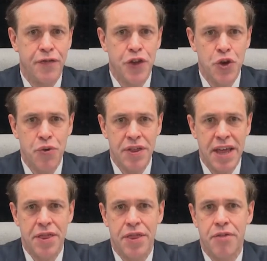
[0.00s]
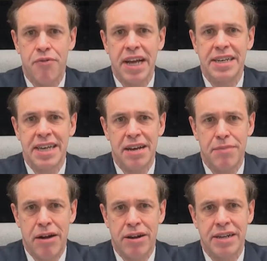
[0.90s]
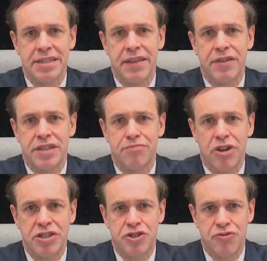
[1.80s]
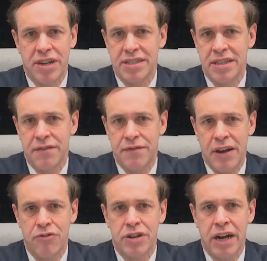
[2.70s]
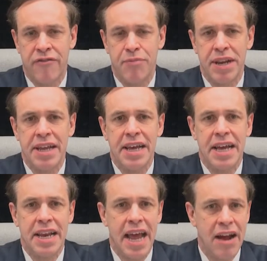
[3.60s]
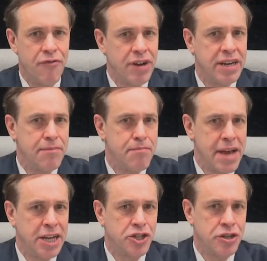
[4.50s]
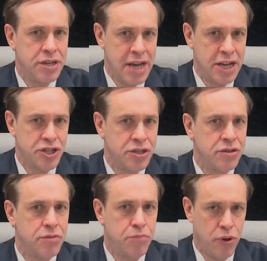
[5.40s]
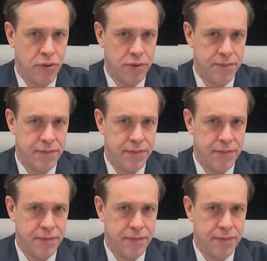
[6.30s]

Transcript: fewer than 3 in 10 Americans have expressed trust in the federal government in every major national poll.